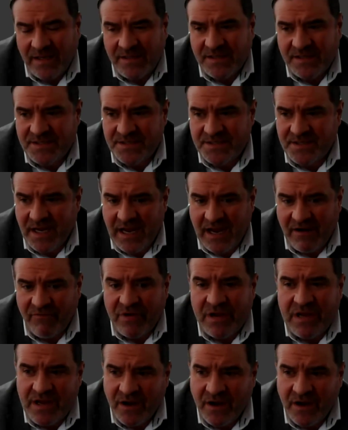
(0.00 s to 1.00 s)
like to say
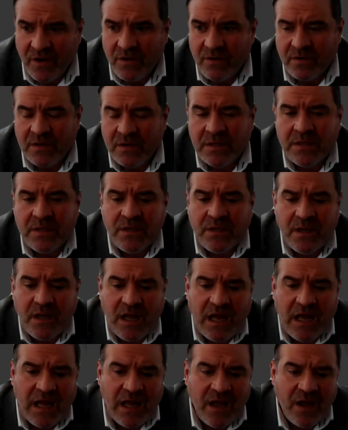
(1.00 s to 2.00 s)
every year
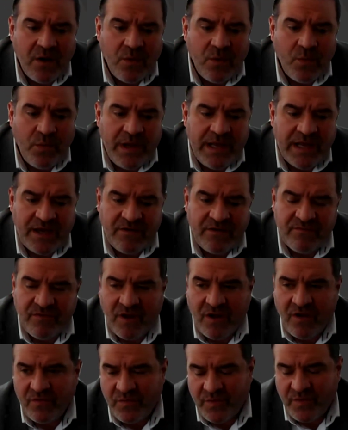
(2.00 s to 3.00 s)
we get
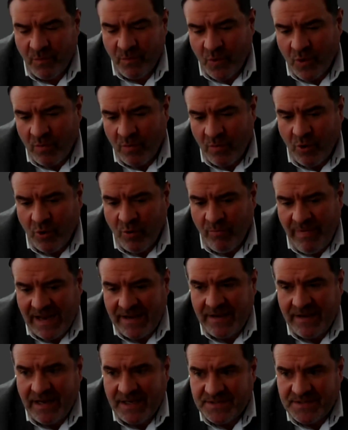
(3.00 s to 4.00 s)
involved with more and more
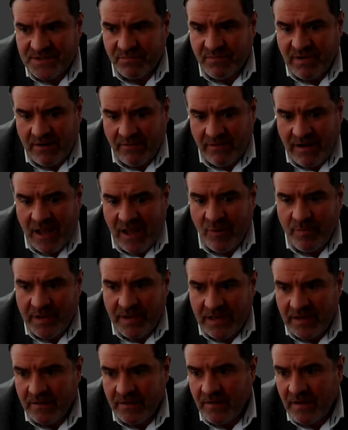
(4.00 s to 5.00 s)
mandates around
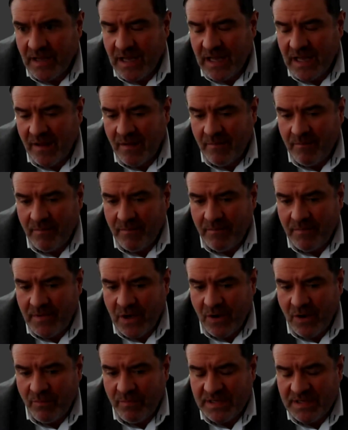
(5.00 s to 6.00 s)
helping
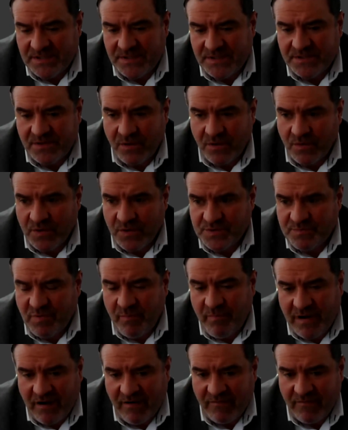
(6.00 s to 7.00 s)
business owners
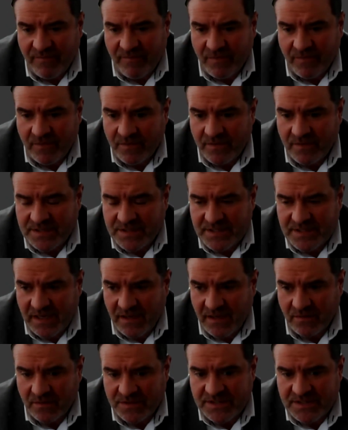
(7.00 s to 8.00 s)
prepare for a
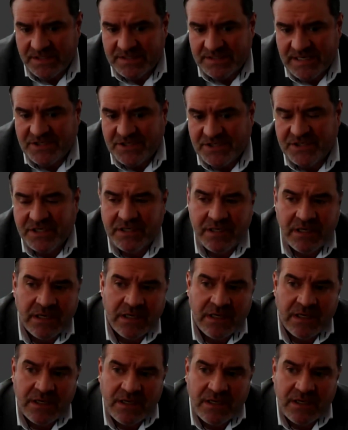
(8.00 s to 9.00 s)
sale or succession.